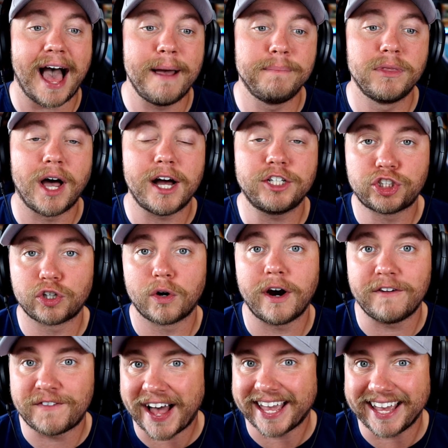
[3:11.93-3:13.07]
I'm not sure
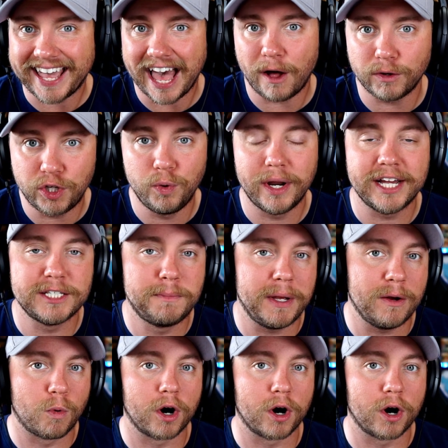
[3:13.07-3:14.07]
if I can count Yuna as being